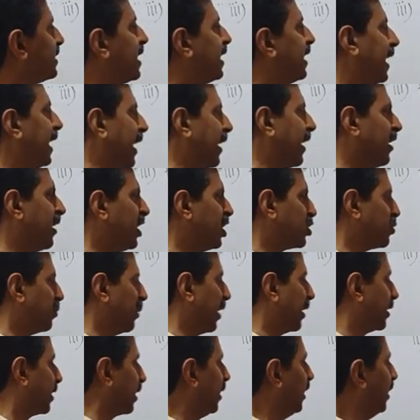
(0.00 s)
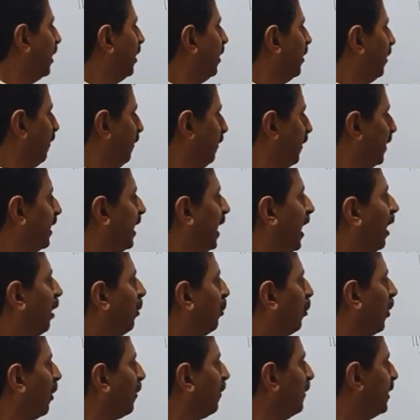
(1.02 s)
an arrangement with the
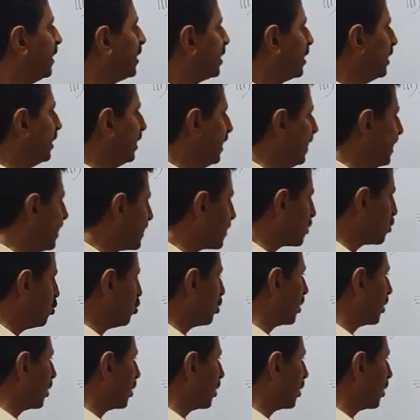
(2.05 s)
help of which these two